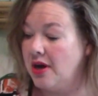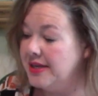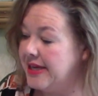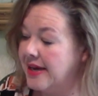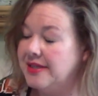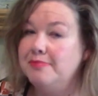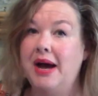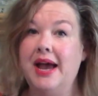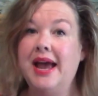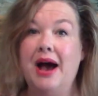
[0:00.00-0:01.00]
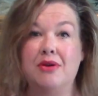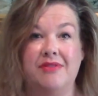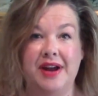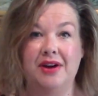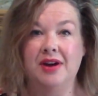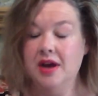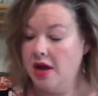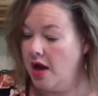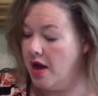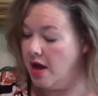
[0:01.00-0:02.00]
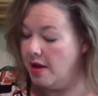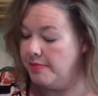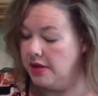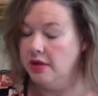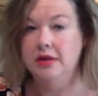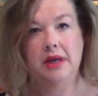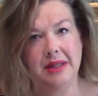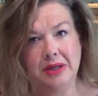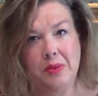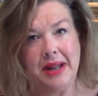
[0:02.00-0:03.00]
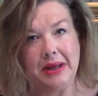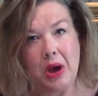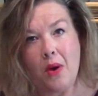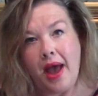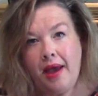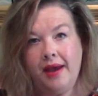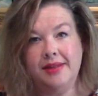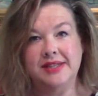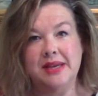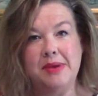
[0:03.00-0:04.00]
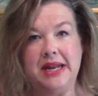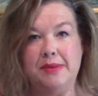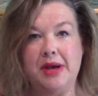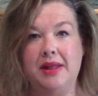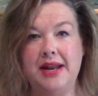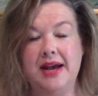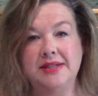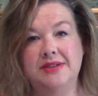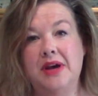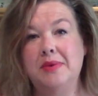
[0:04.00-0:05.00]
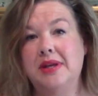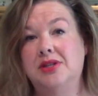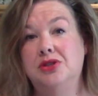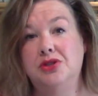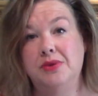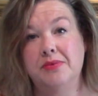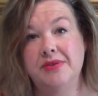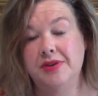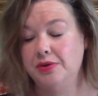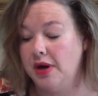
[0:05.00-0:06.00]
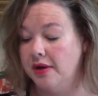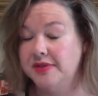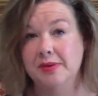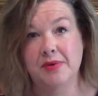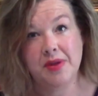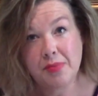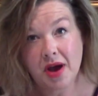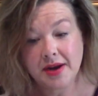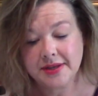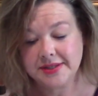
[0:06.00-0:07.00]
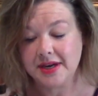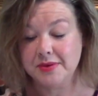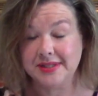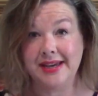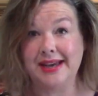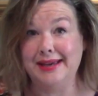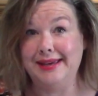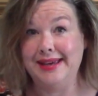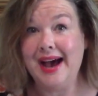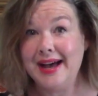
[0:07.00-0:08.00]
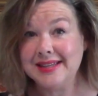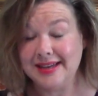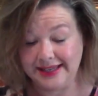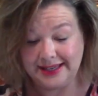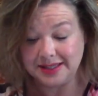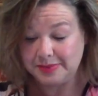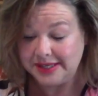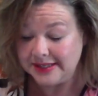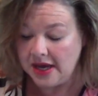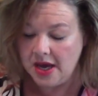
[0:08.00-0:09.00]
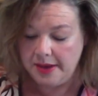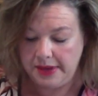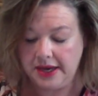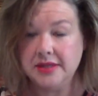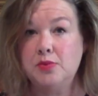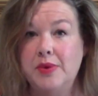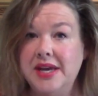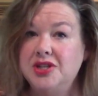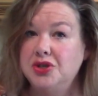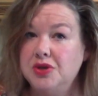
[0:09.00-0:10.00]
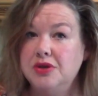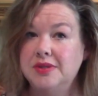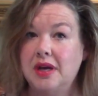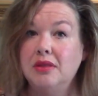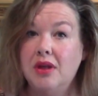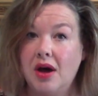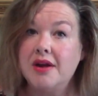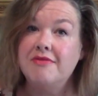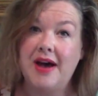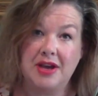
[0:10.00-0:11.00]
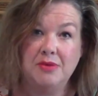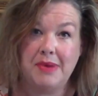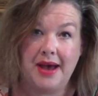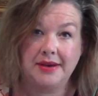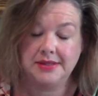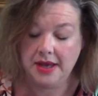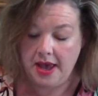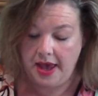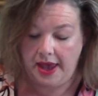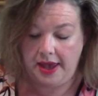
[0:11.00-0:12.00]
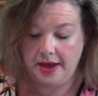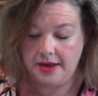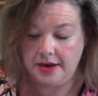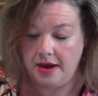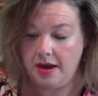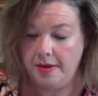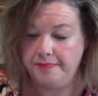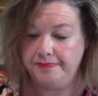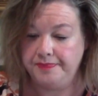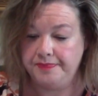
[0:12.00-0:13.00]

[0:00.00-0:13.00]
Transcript: contacted by OutOfAir a little while ago. They sent me an email and asked if I would like to do a review of some of their products, and I was like, yes please, because we do use a lot of vacuum bags, and